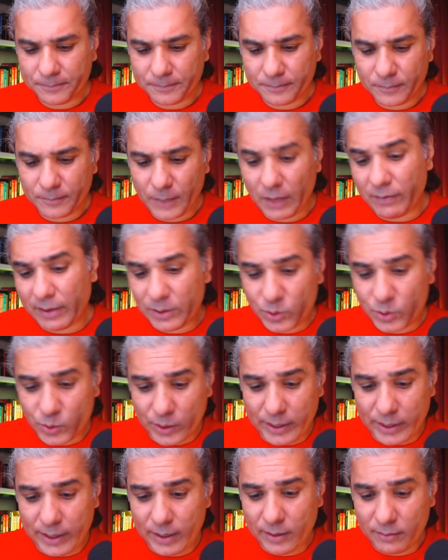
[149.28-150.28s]

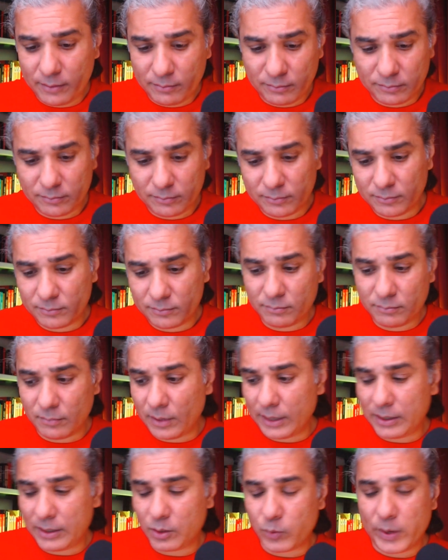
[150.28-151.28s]
Eventually,
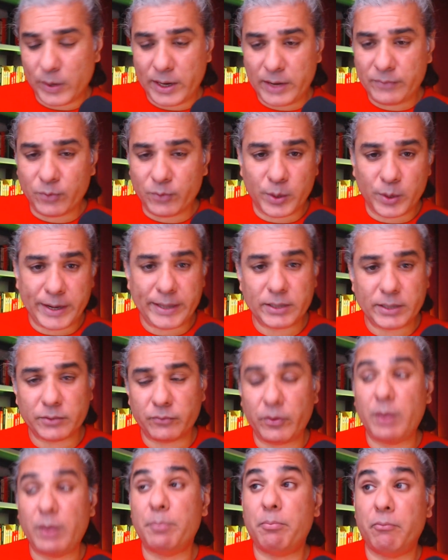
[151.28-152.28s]
by the twenty forties,
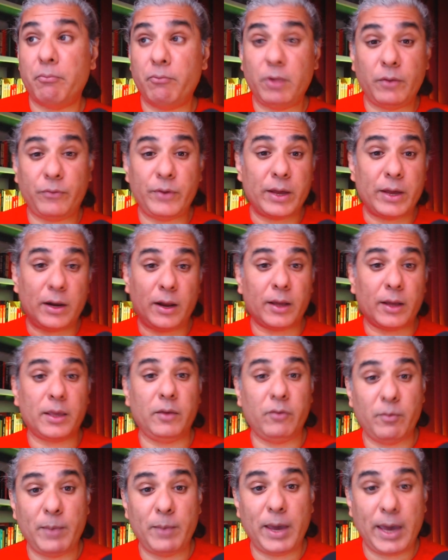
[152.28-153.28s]
we, if we are lucky,
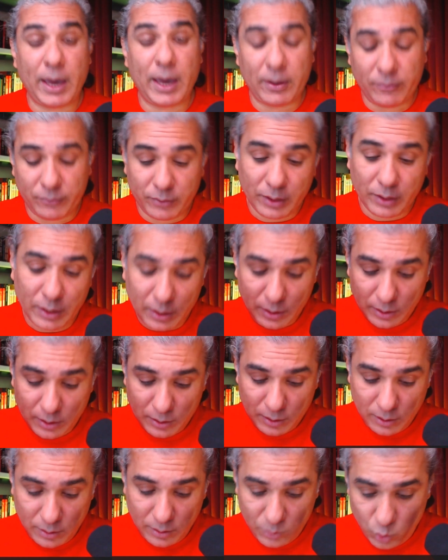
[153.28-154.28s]
we may have
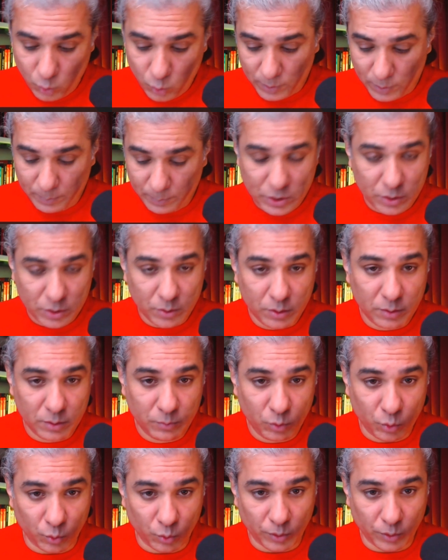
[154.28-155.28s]
a human mission to the
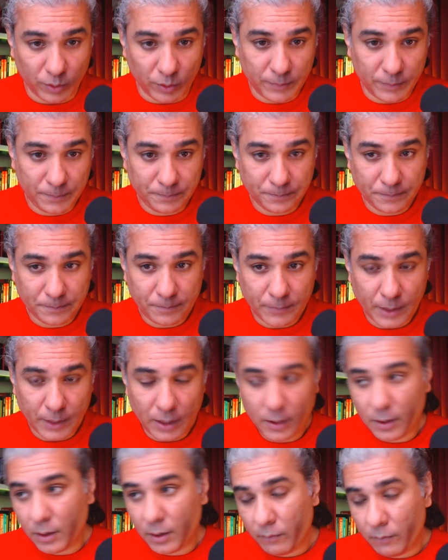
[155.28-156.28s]
moon.
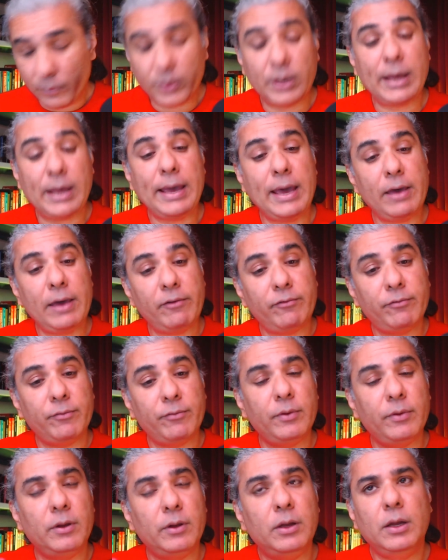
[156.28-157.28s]
We're going to have,
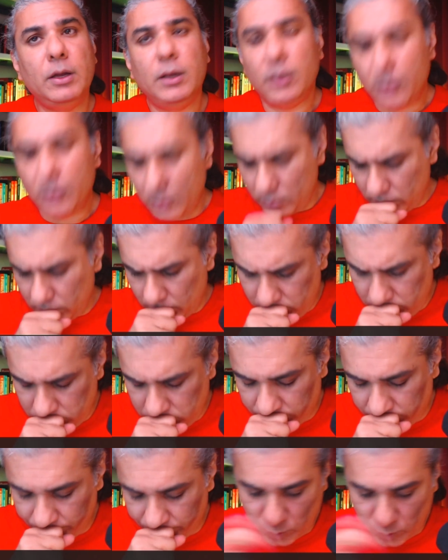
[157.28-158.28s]

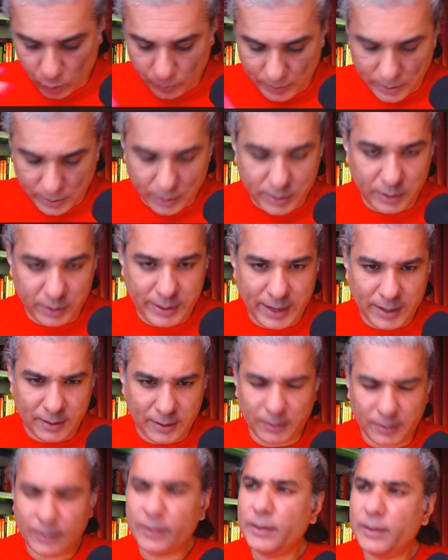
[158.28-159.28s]
excuse me,
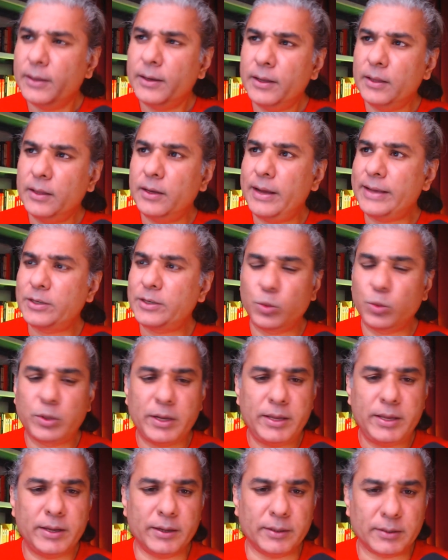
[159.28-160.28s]
Gaganyaan in the next two, three
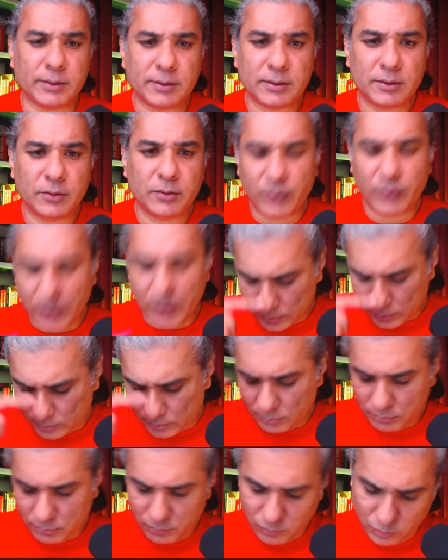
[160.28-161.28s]
years. The first
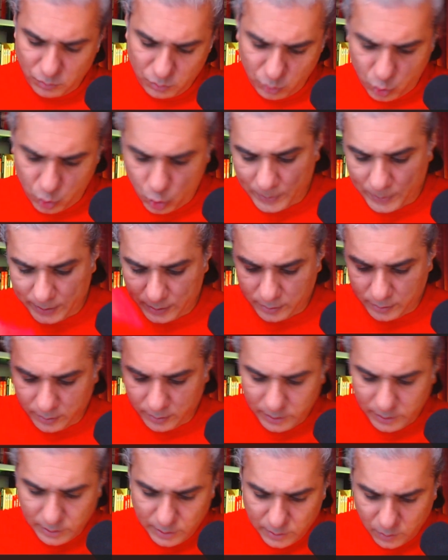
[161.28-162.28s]
human
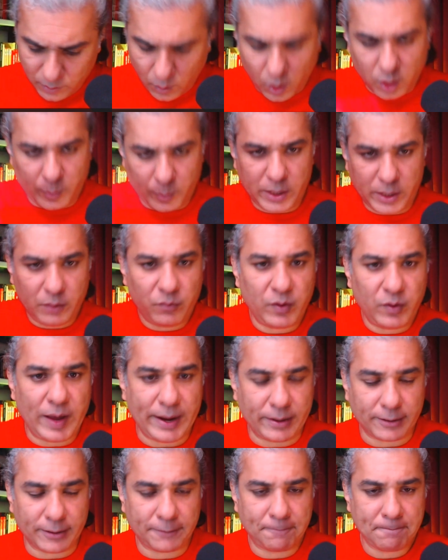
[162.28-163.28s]
orbital
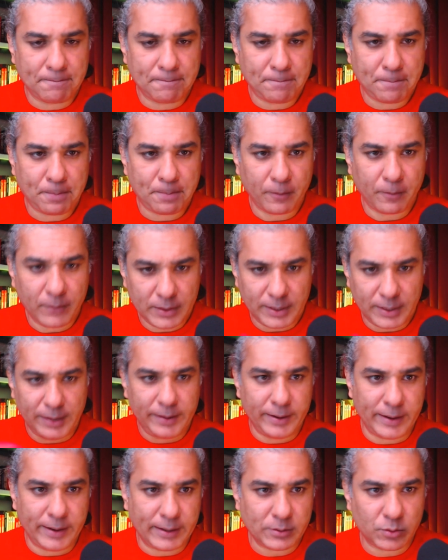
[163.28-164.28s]
flight with
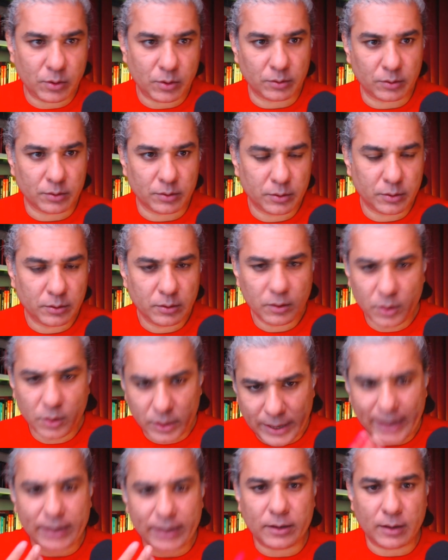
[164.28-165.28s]
Indian astronauts.
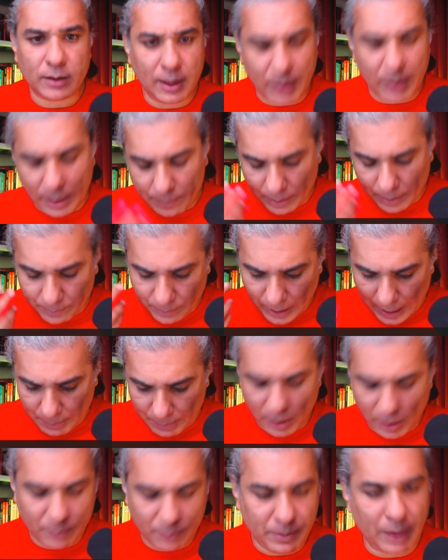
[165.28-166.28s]
Great. I'm, I'm,
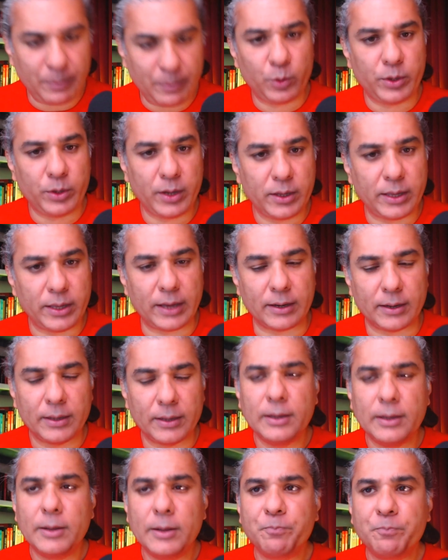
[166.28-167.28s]
I'm happy to hear that.
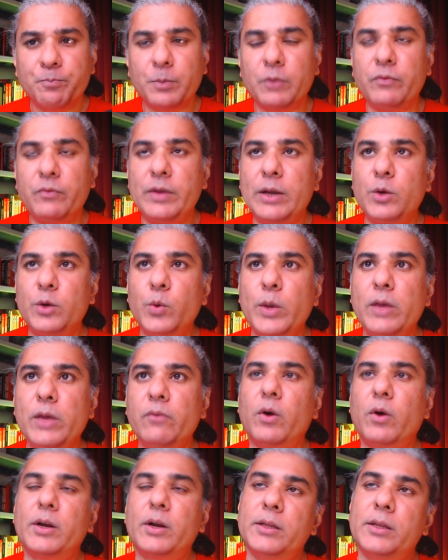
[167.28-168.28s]
But we are doing
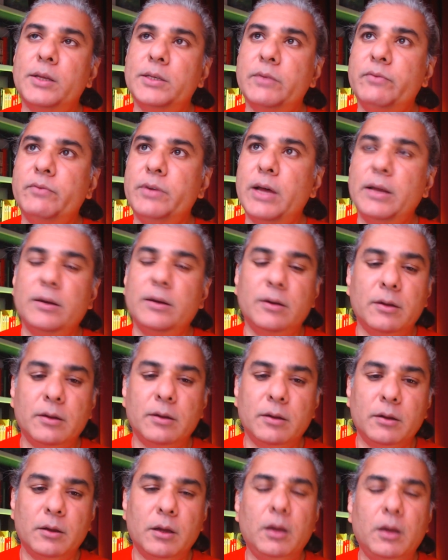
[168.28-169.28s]
what others have done
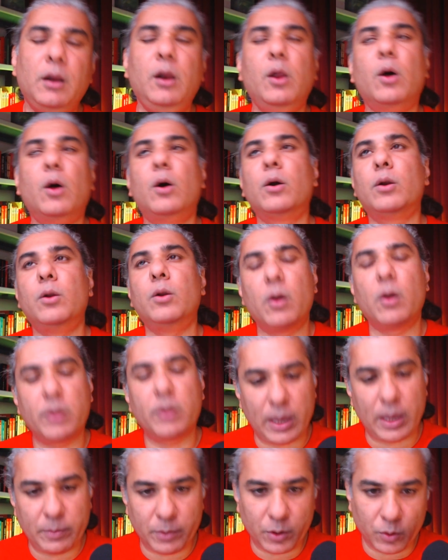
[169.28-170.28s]
a long, long
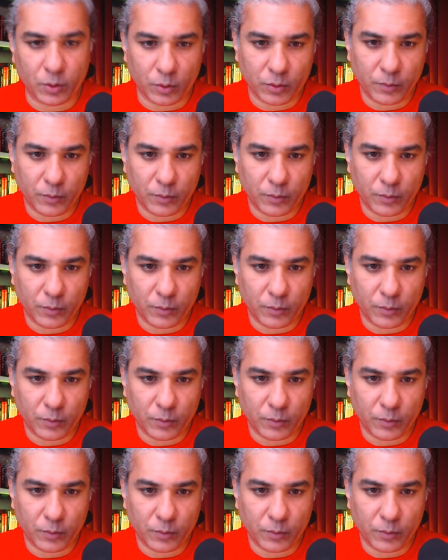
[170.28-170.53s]
time ago.